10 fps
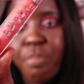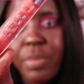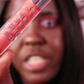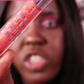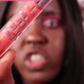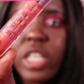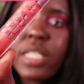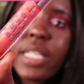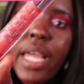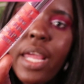
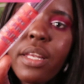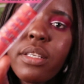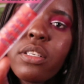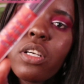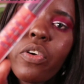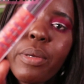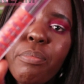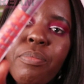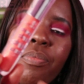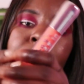peaches and
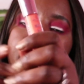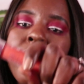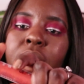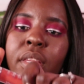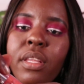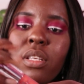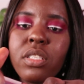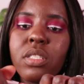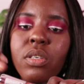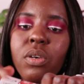cream
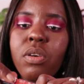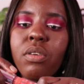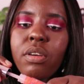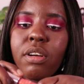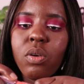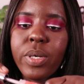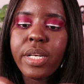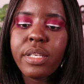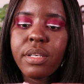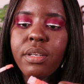so
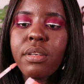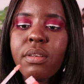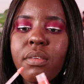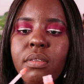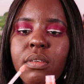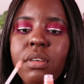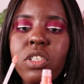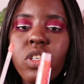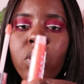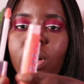quickly
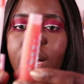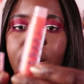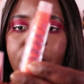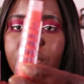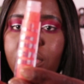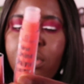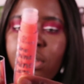show you how